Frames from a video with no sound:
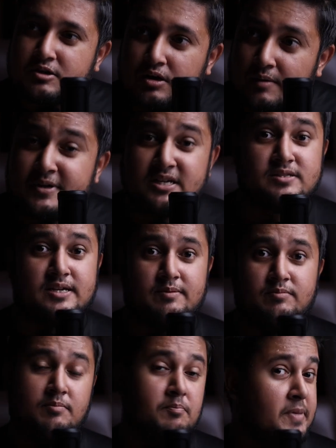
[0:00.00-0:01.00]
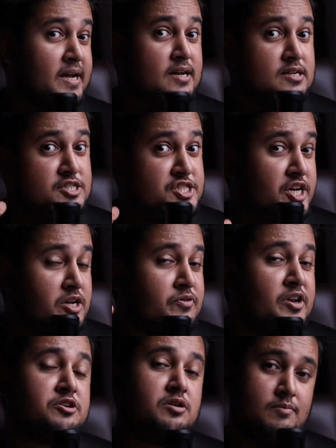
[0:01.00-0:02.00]
comment them, make
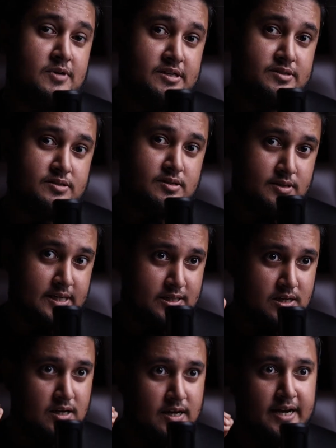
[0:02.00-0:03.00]
genuine comments that